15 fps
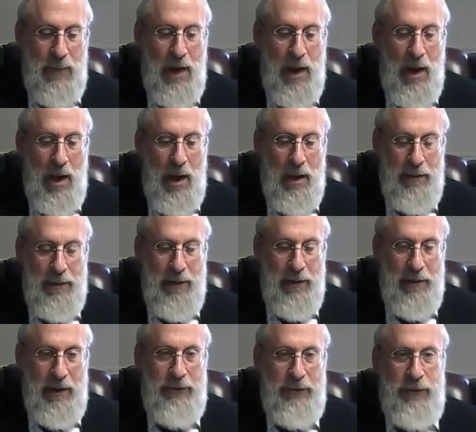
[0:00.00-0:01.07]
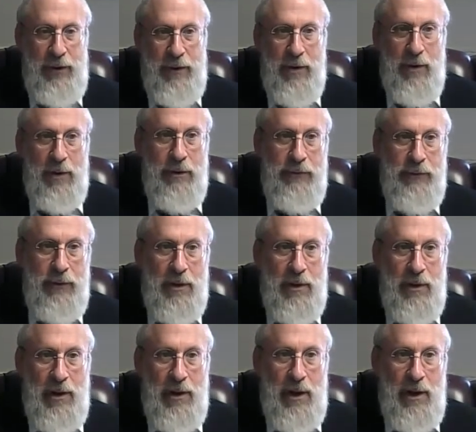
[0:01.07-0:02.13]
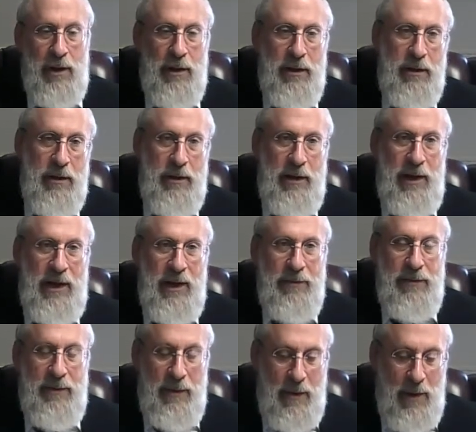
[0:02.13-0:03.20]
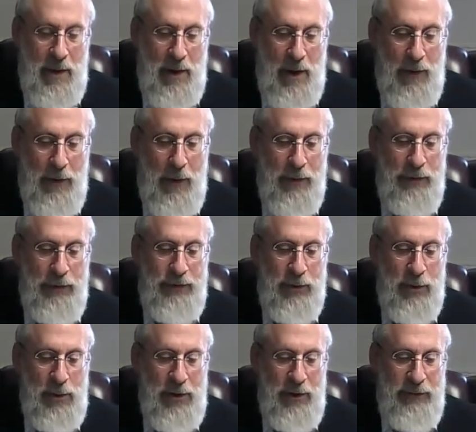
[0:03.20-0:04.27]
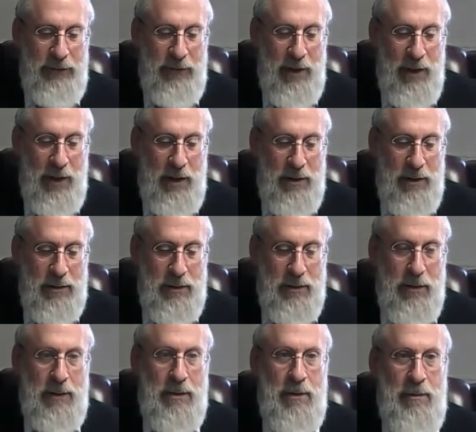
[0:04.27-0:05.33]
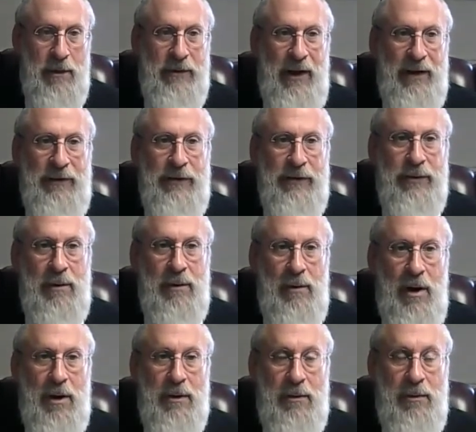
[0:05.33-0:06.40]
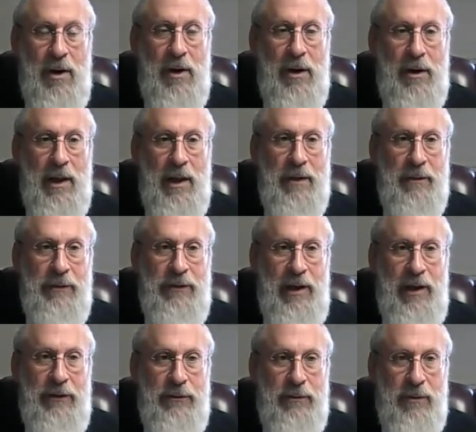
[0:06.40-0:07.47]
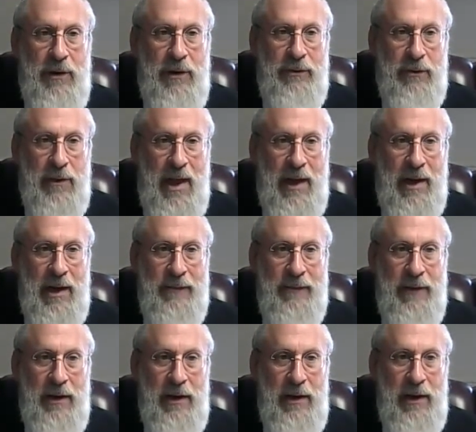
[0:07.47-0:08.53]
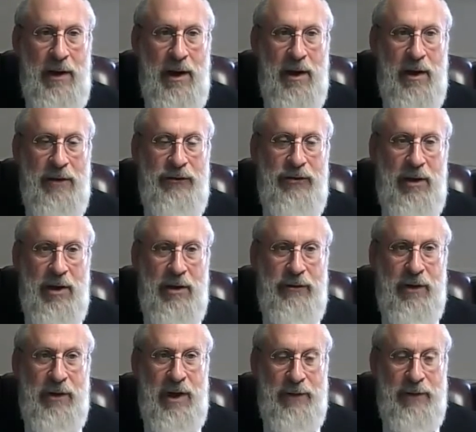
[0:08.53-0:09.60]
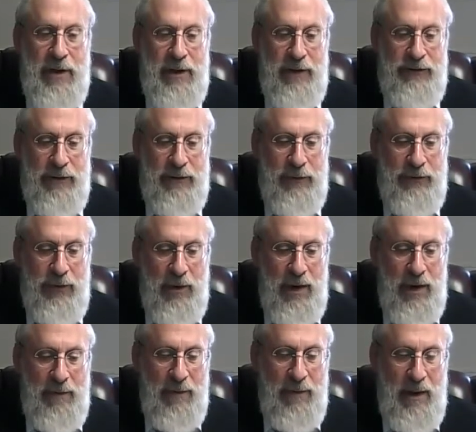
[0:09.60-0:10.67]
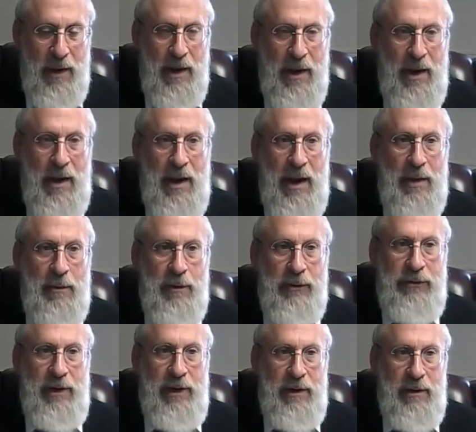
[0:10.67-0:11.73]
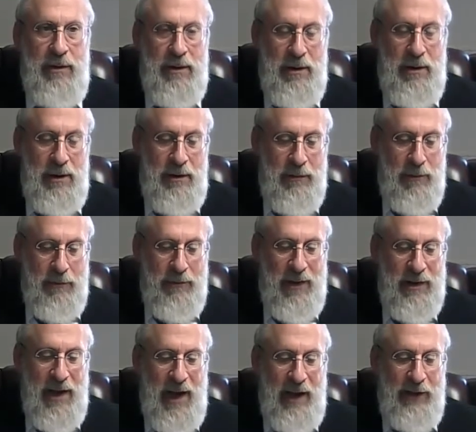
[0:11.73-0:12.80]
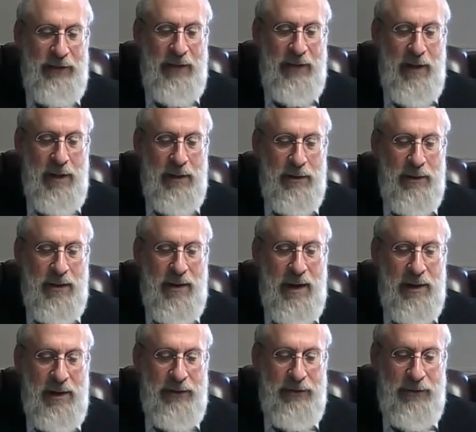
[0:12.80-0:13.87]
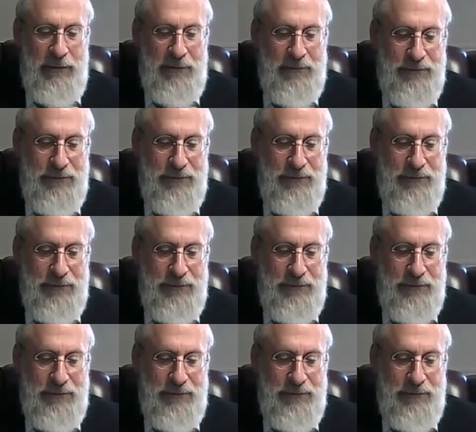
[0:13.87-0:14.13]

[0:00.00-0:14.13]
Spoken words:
Like stirring the coals or heating up. All those kulas, it's not just the Ramah. The Ramah, like we said, is relying on a very significant list of Rishonim, and which the Ravadia adds to that list.